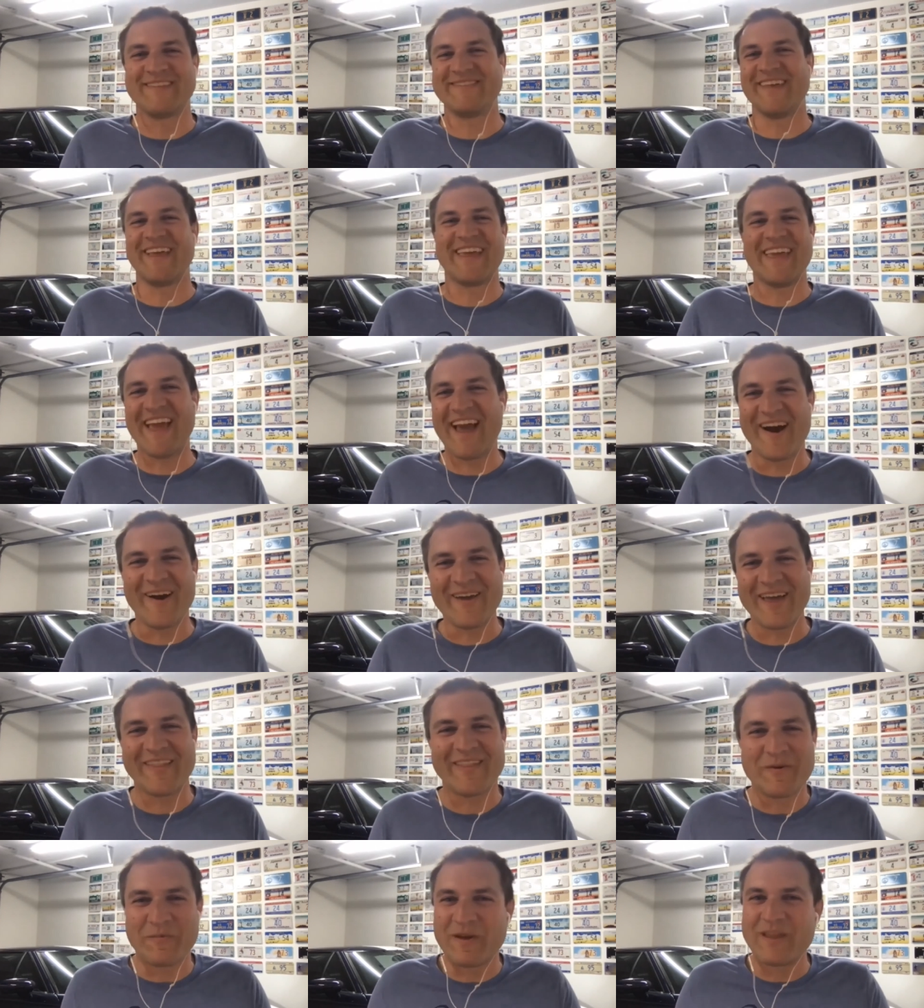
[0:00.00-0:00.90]
It's like, yeah,
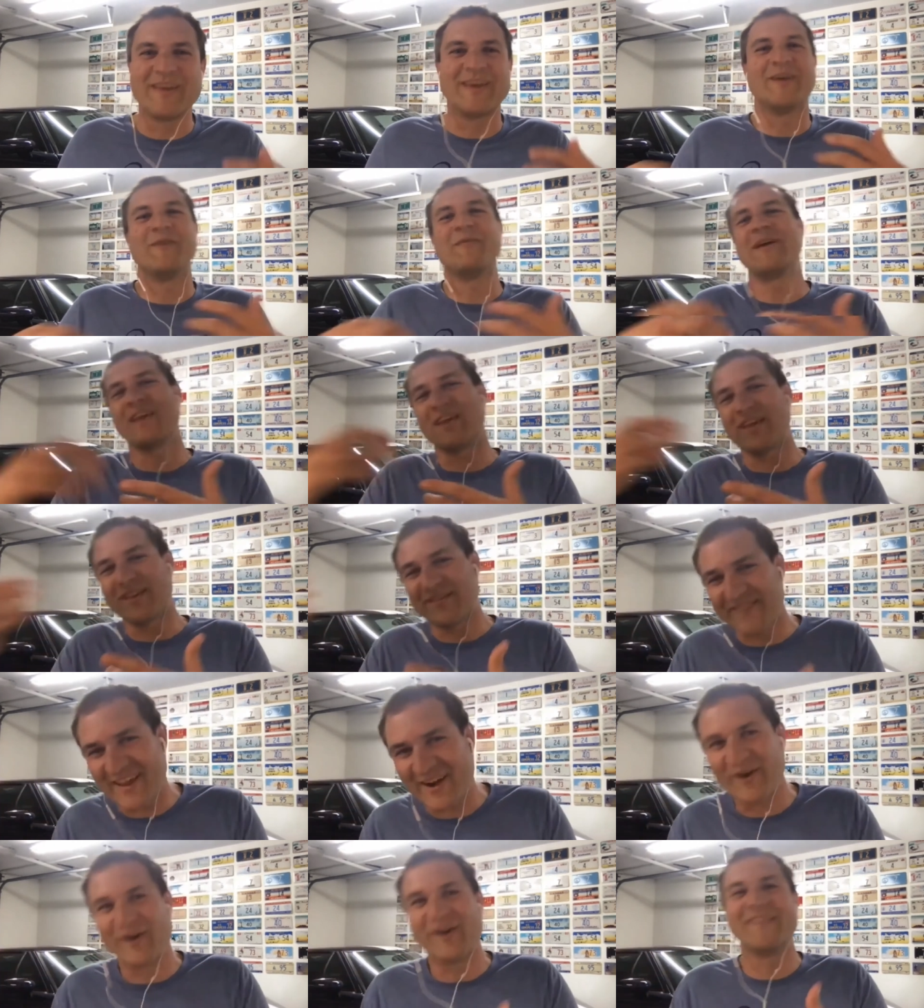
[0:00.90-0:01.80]
okay. And then we, you know, we
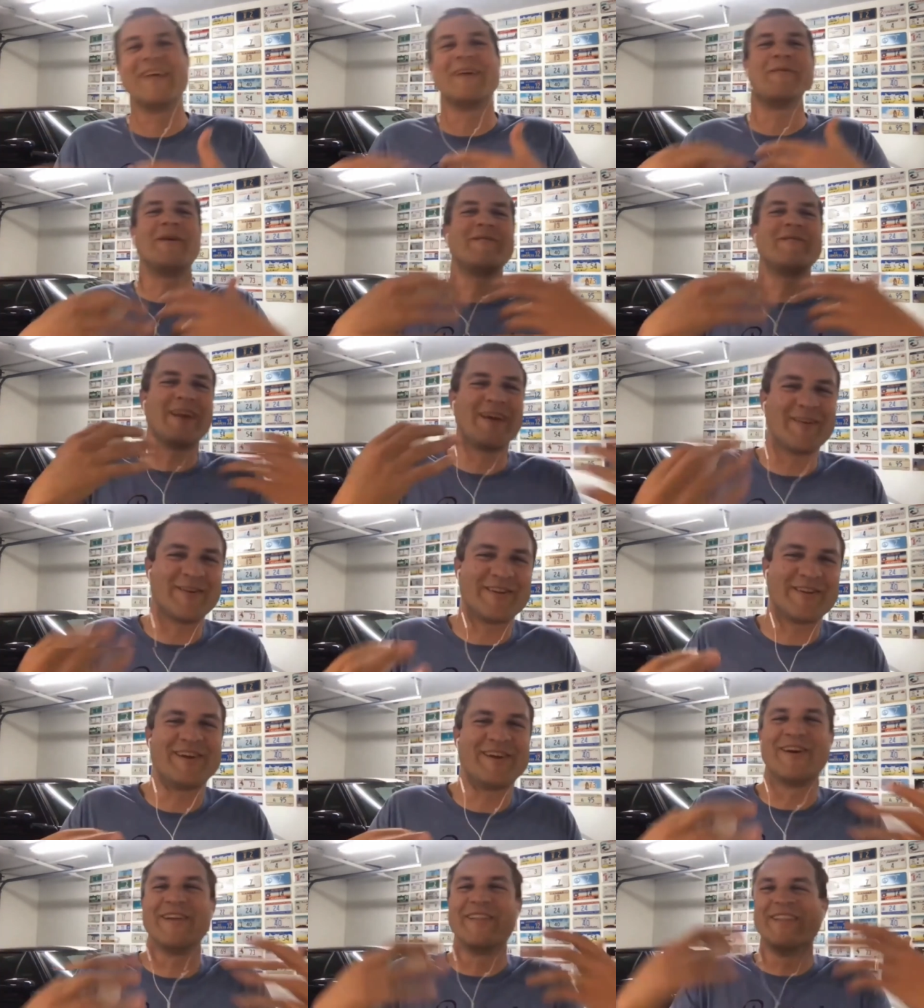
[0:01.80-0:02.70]
have dinner and then we have another
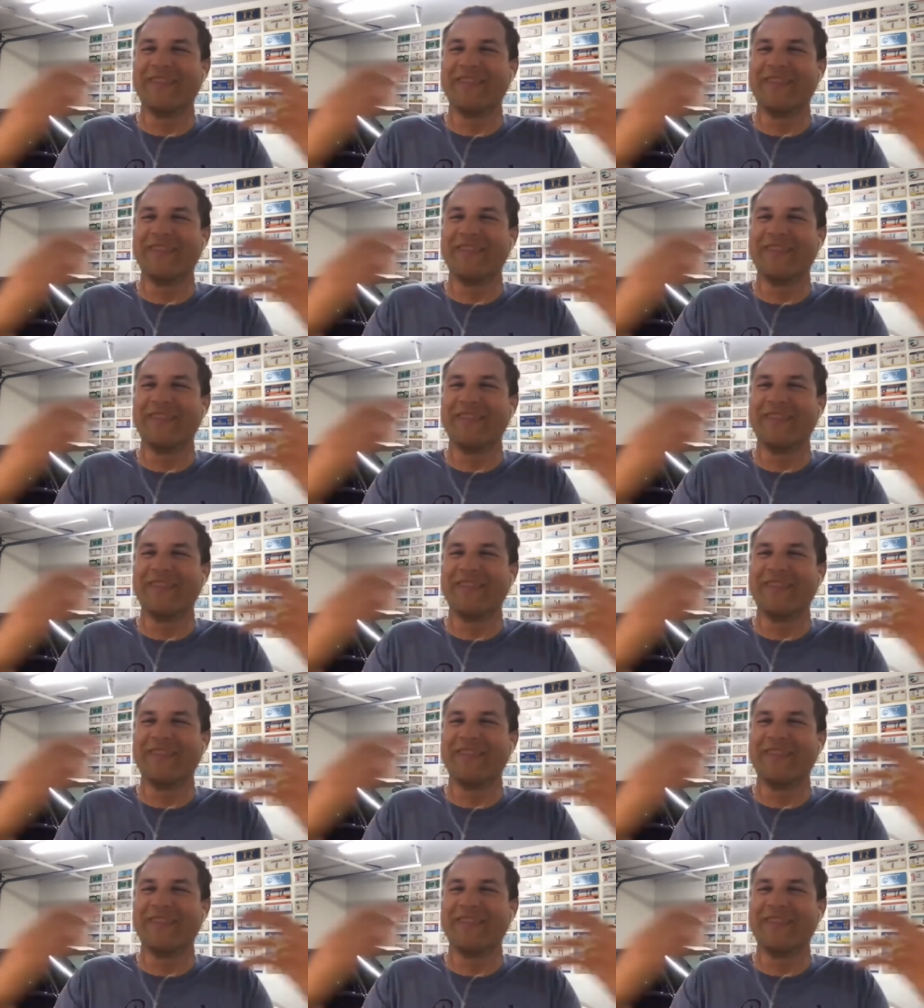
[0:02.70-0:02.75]
dinner.